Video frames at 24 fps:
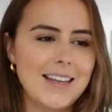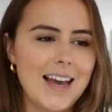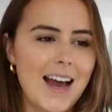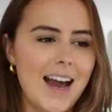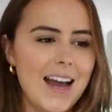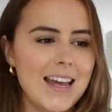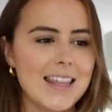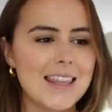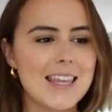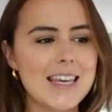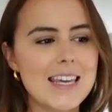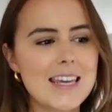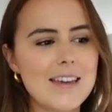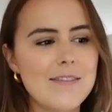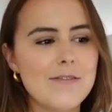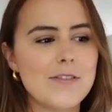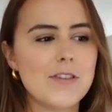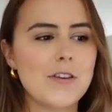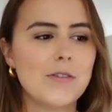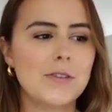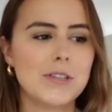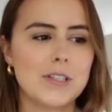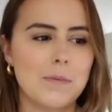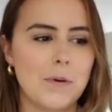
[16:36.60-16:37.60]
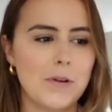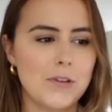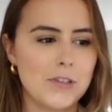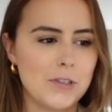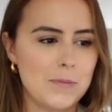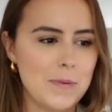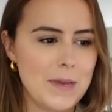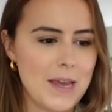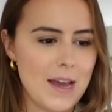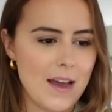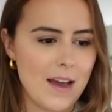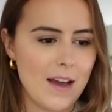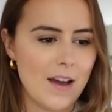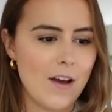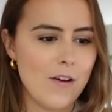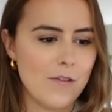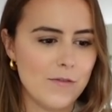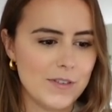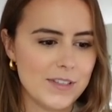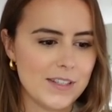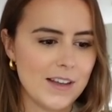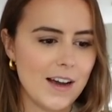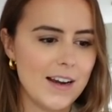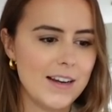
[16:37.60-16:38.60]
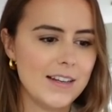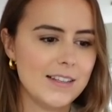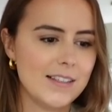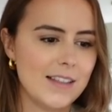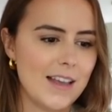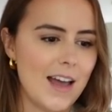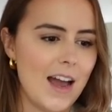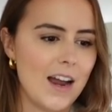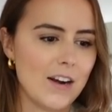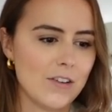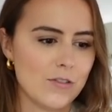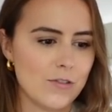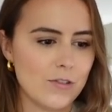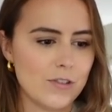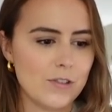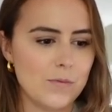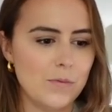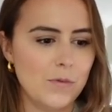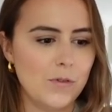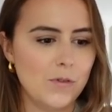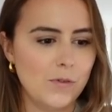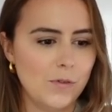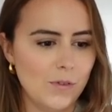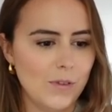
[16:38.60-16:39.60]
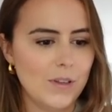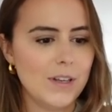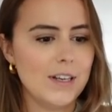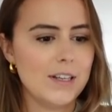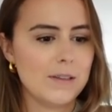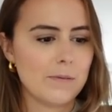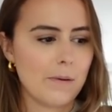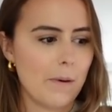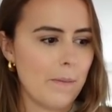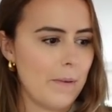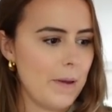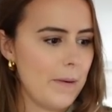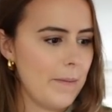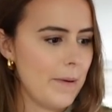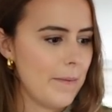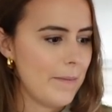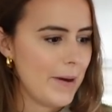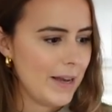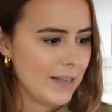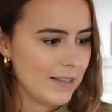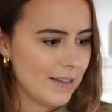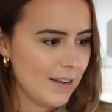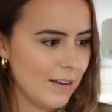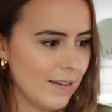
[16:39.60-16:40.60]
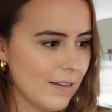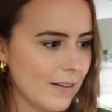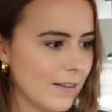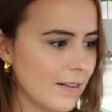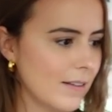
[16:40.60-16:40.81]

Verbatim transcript: yeah, I think even though it's supposed to be oversized, the extra small is probably a bit better.